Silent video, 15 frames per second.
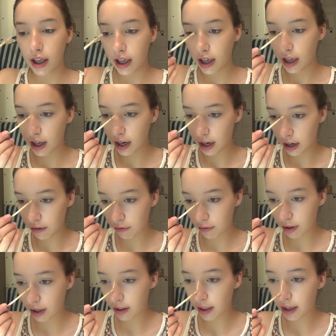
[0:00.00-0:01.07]
and I
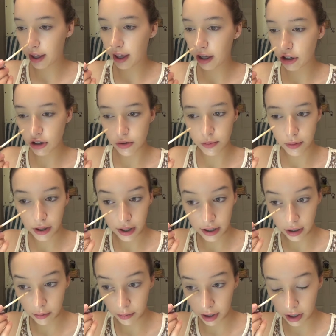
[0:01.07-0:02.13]
really like it. I just put it
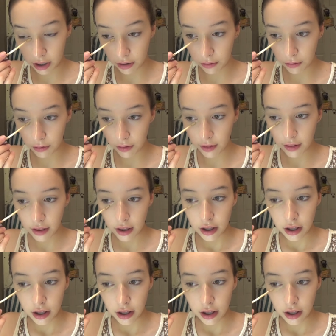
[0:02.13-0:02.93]
down my nose